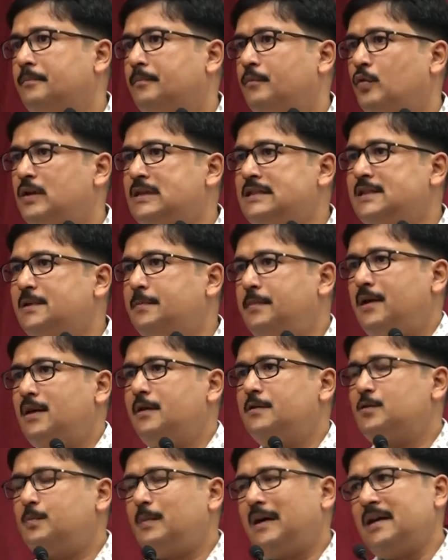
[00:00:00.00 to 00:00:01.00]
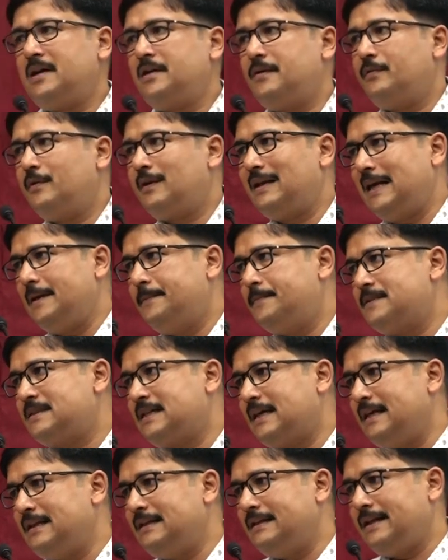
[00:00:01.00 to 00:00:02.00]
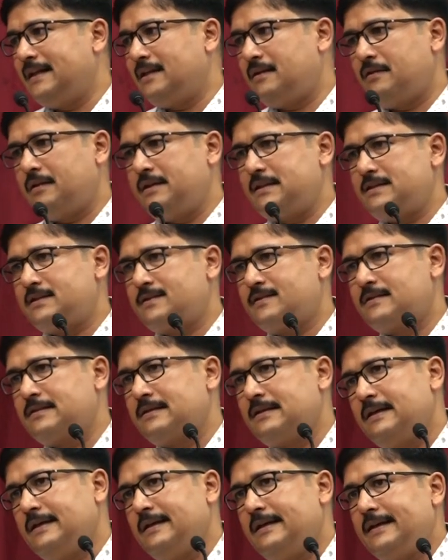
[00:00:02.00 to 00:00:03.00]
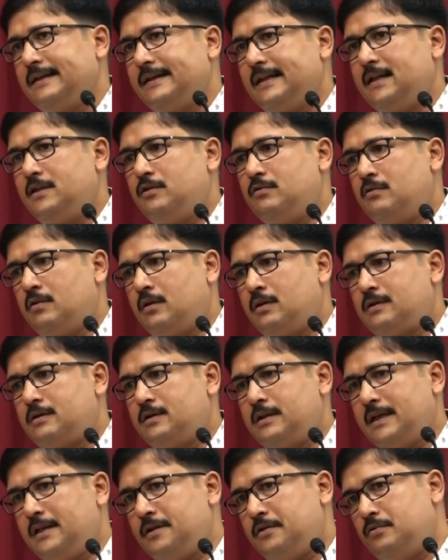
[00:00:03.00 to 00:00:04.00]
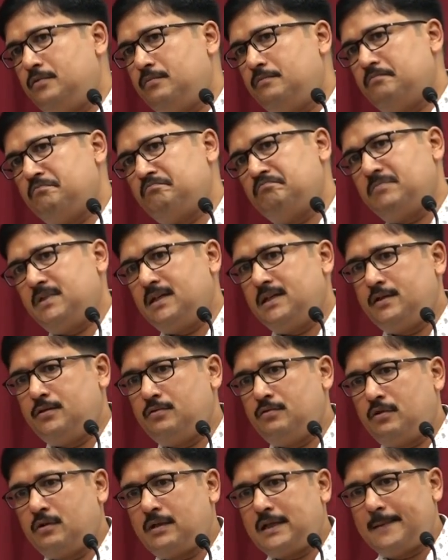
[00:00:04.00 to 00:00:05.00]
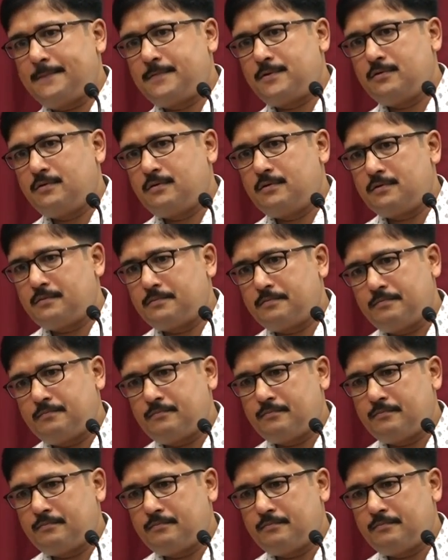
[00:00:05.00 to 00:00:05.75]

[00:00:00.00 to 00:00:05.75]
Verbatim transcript: Once it becomes part of your lifestyle, then it's, then you don't, then you don't have to know.